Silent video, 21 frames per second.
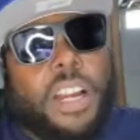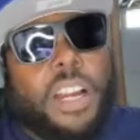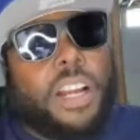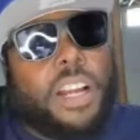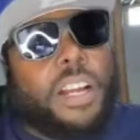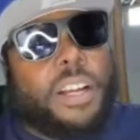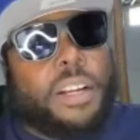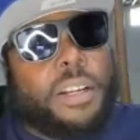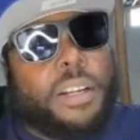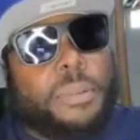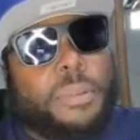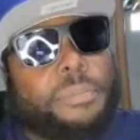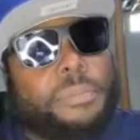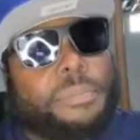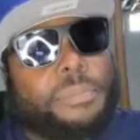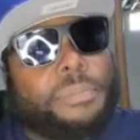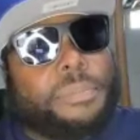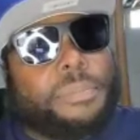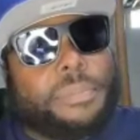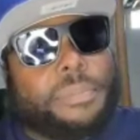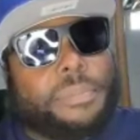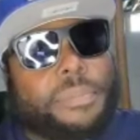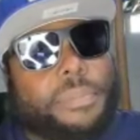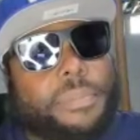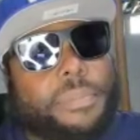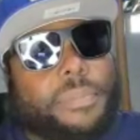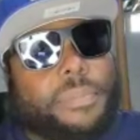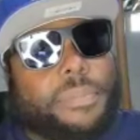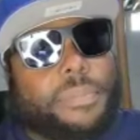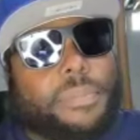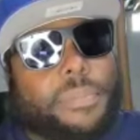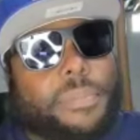Um,
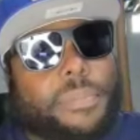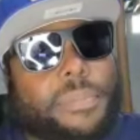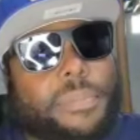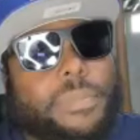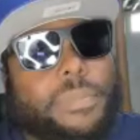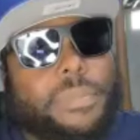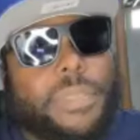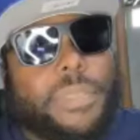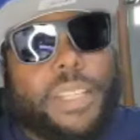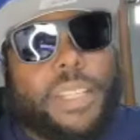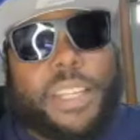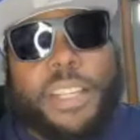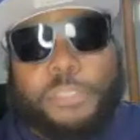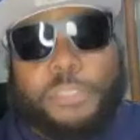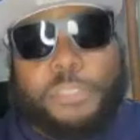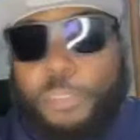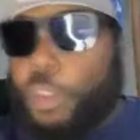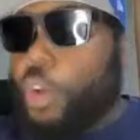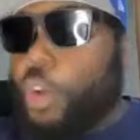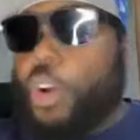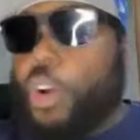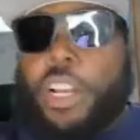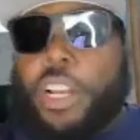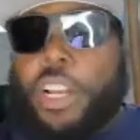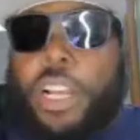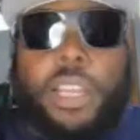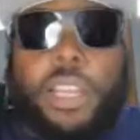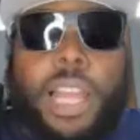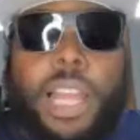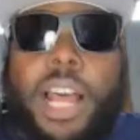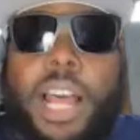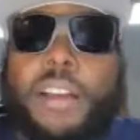and Florida, a
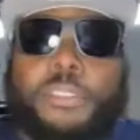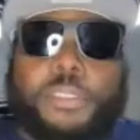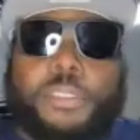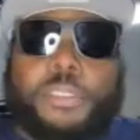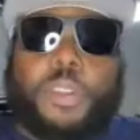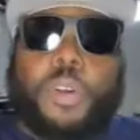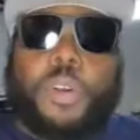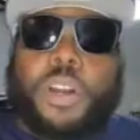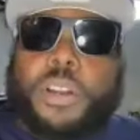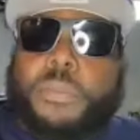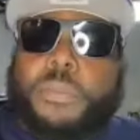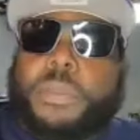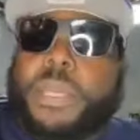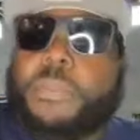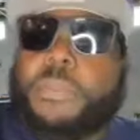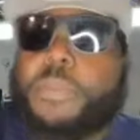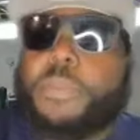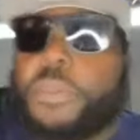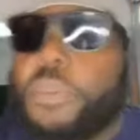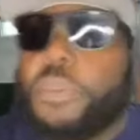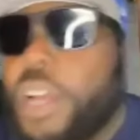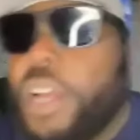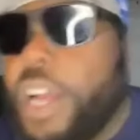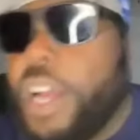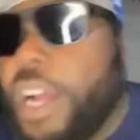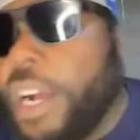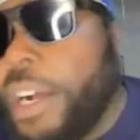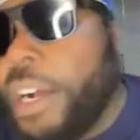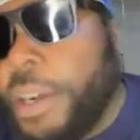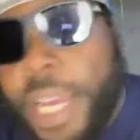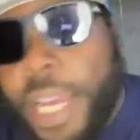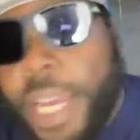lot of Florida people,
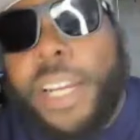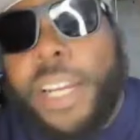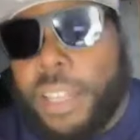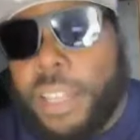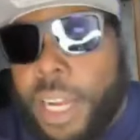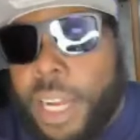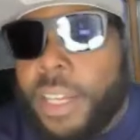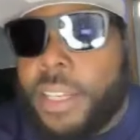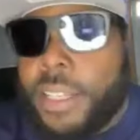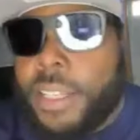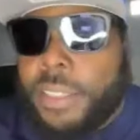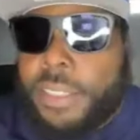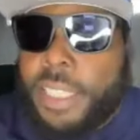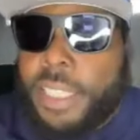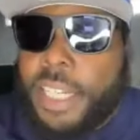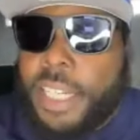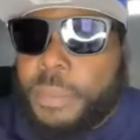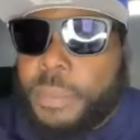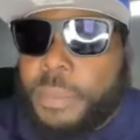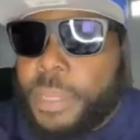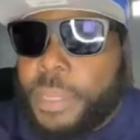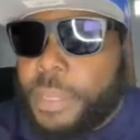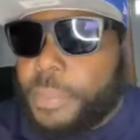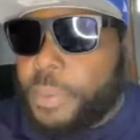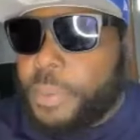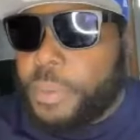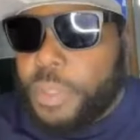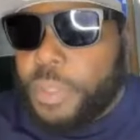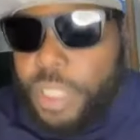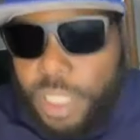uh, and a lot of Kentucky people.